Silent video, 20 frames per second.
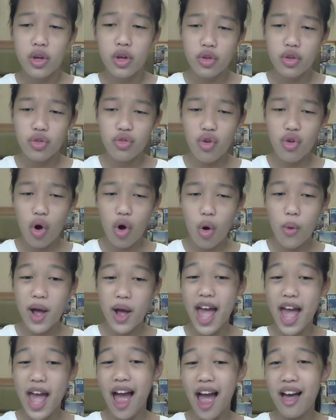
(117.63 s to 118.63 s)
So
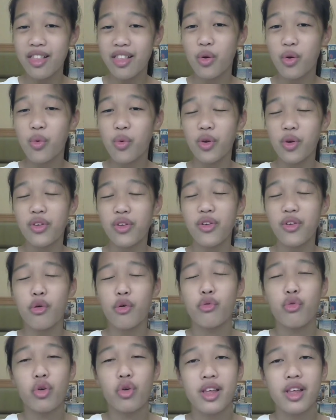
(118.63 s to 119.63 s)
allegories are
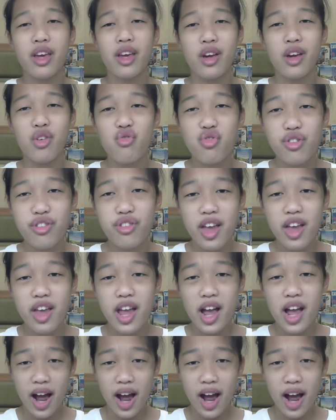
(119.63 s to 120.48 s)
really interesting.